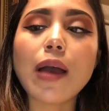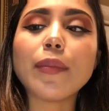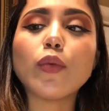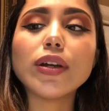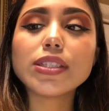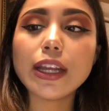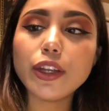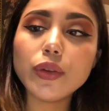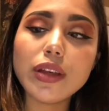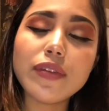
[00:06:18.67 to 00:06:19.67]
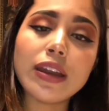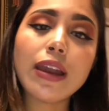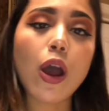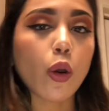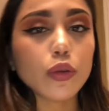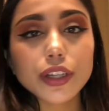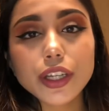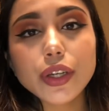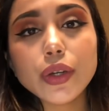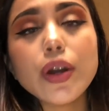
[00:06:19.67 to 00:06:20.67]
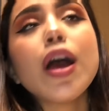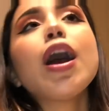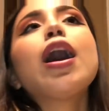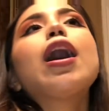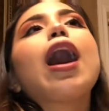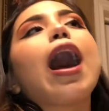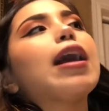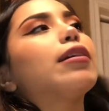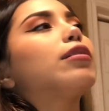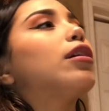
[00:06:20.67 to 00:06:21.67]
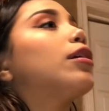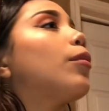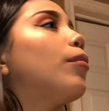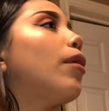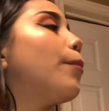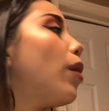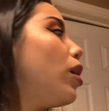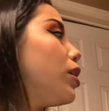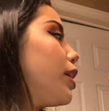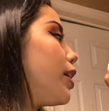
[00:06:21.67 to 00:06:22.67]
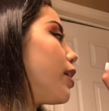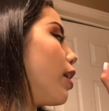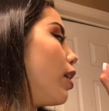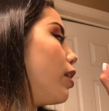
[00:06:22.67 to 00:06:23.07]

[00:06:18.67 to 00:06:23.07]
i mean what state do you live in and how old are you molly